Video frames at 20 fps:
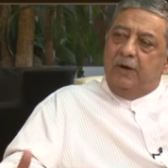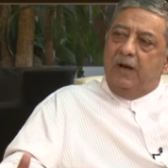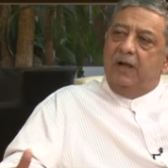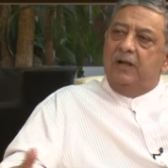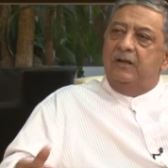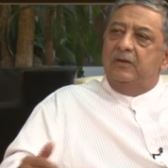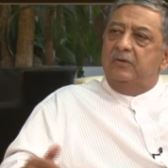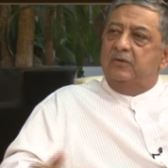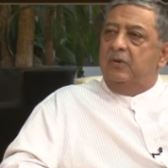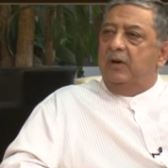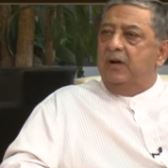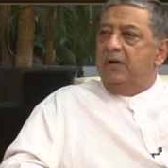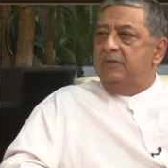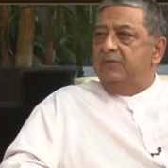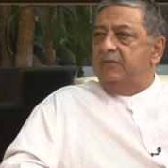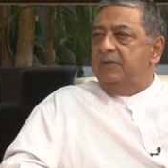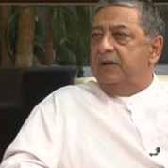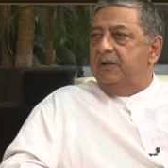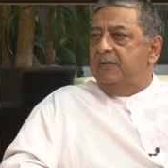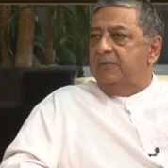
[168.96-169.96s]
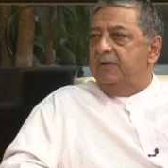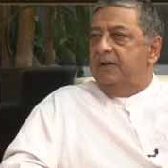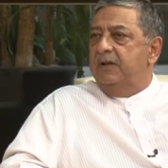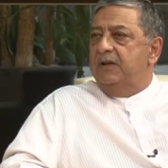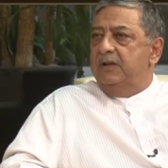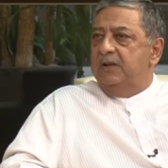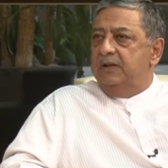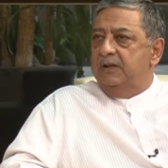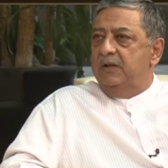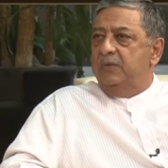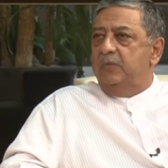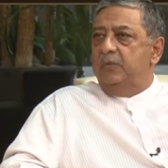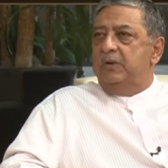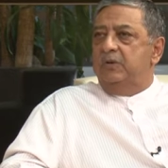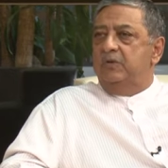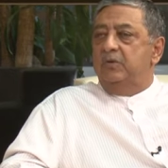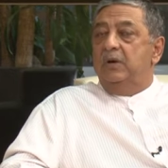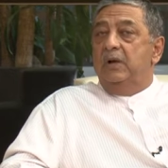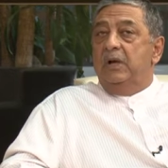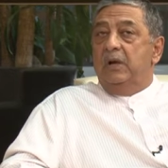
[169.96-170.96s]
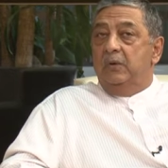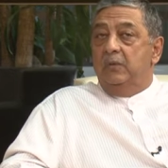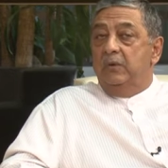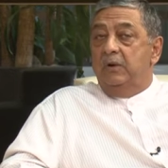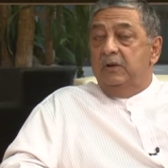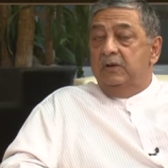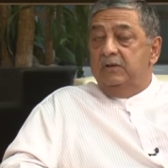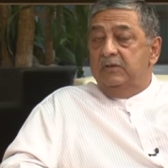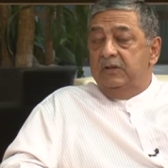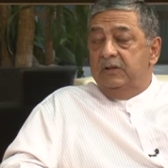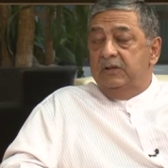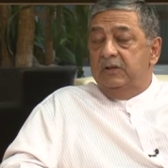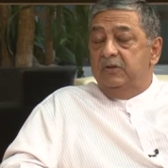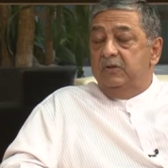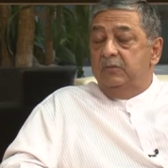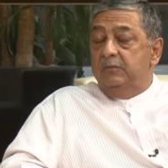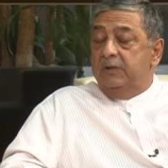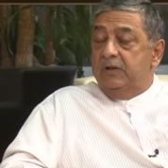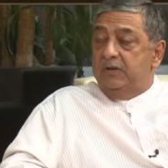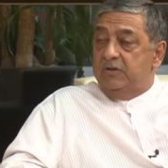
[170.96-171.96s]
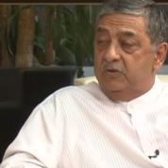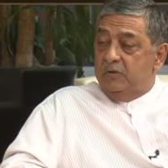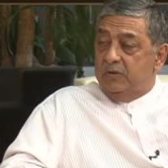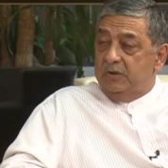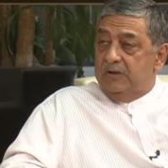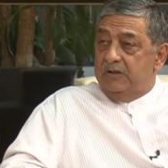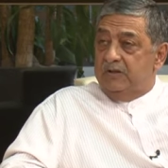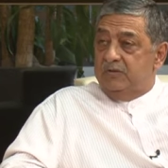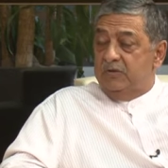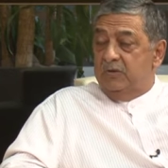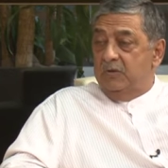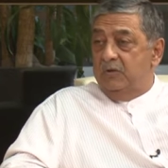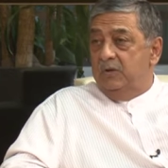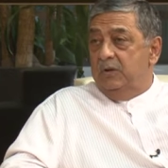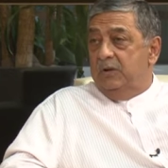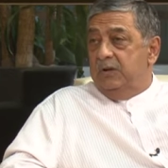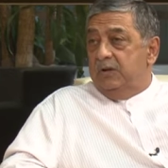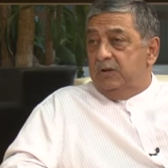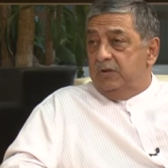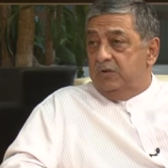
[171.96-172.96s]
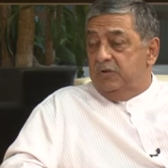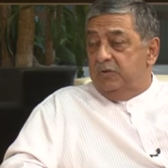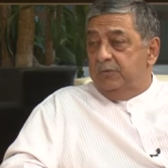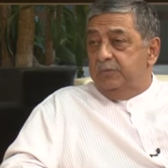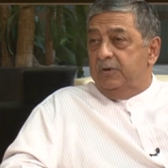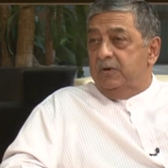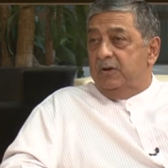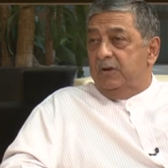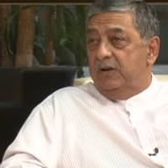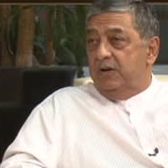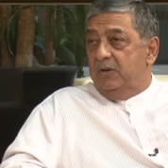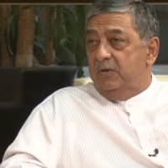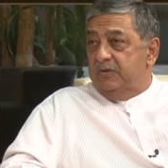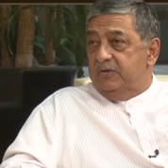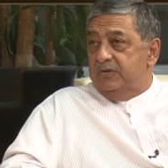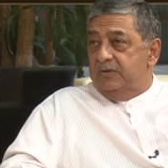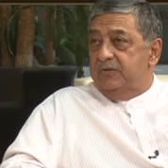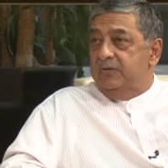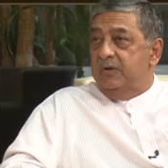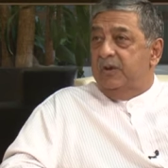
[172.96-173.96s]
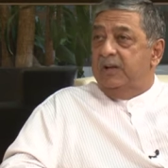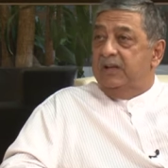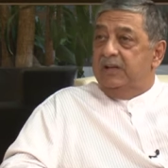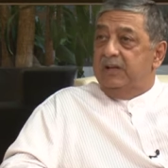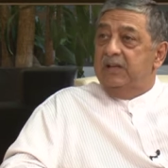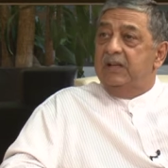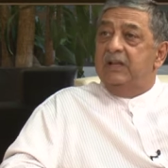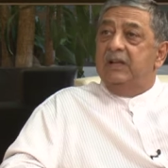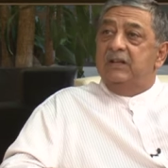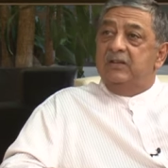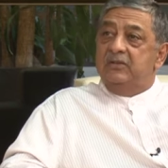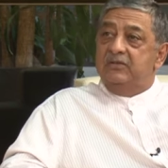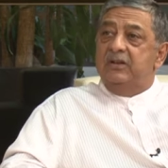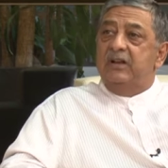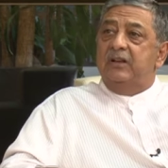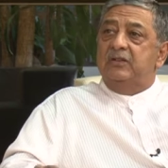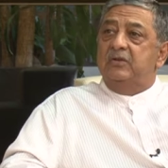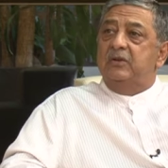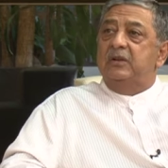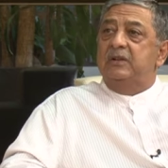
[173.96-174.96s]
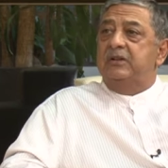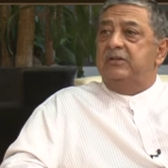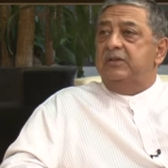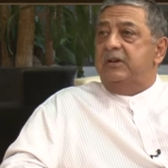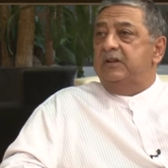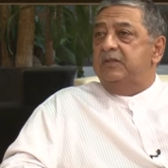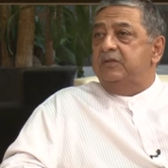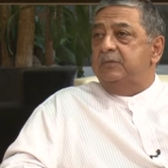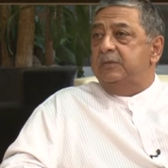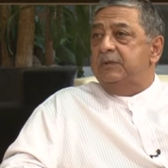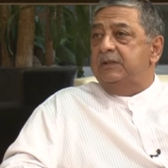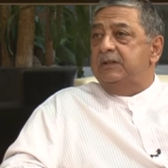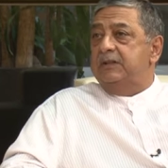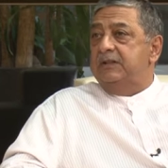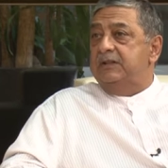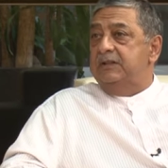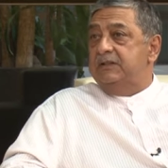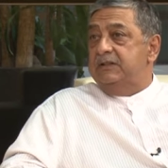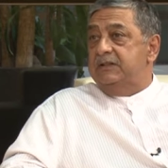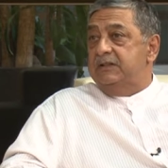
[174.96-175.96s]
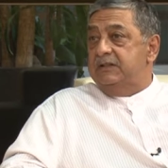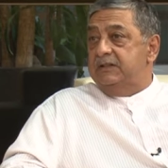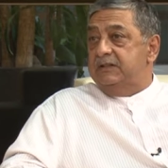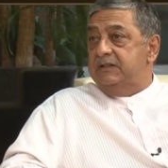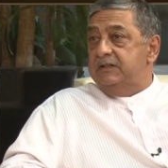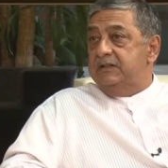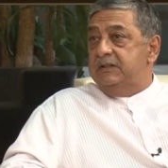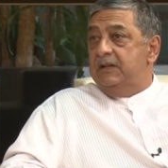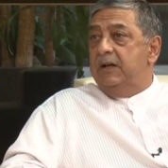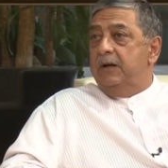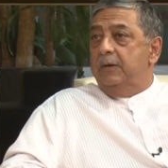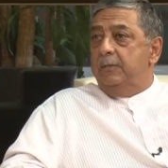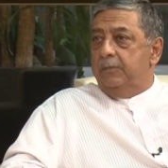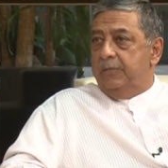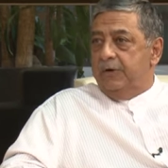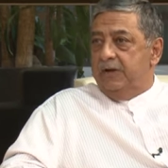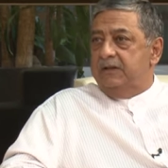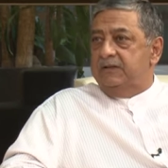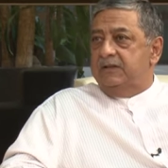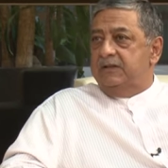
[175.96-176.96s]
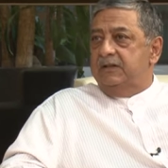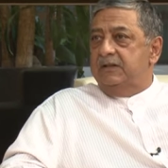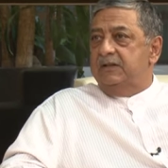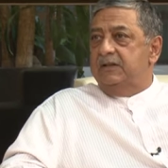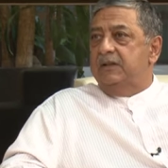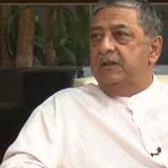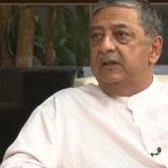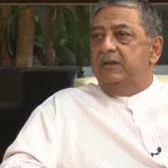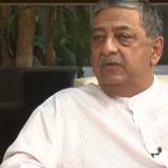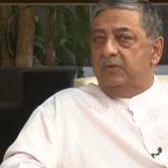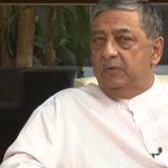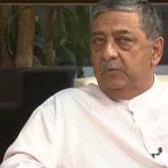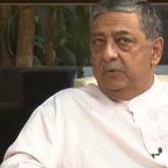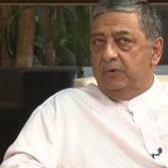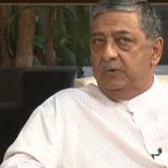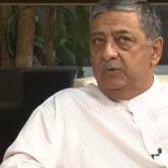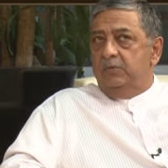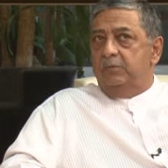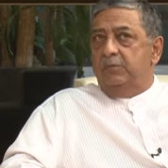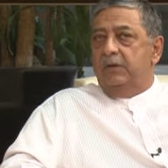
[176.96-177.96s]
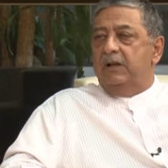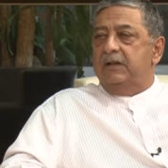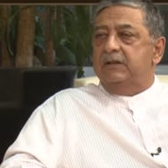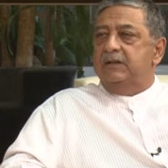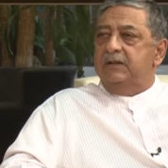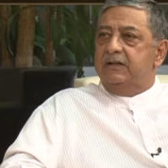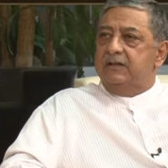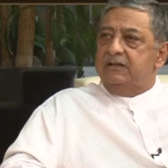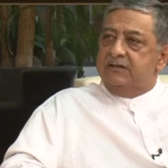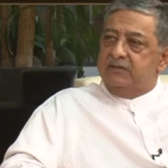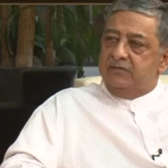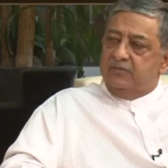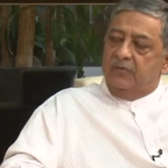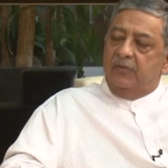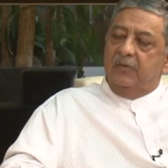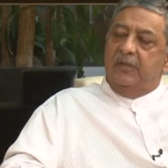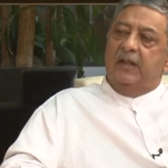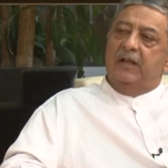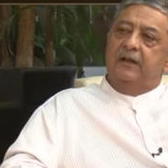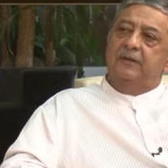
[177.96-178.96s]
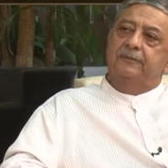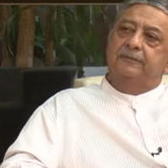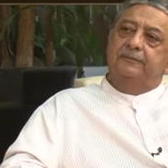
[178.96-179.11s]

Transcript: prior to IVF that we do. We also need to make sure there's no tuberculosis or any sexually transmitted diseases present. So we do blood tests for that.